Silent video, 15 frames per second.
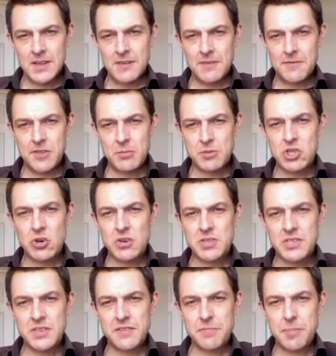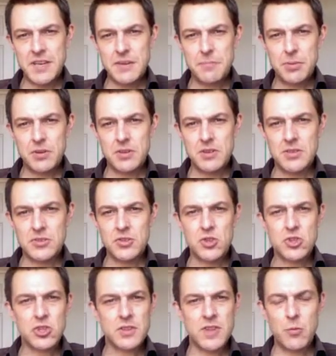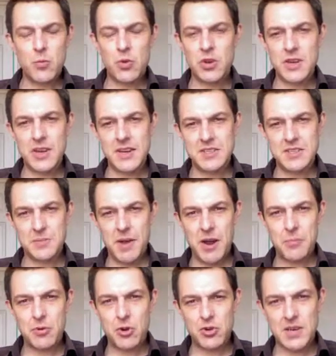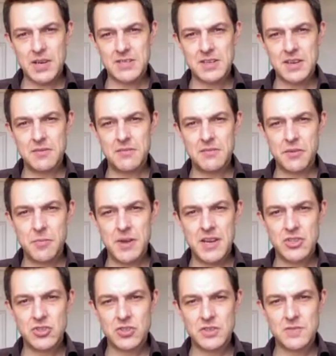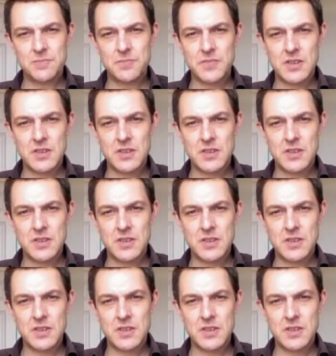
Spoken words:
For the majority of people, social networking is about broadcasting information,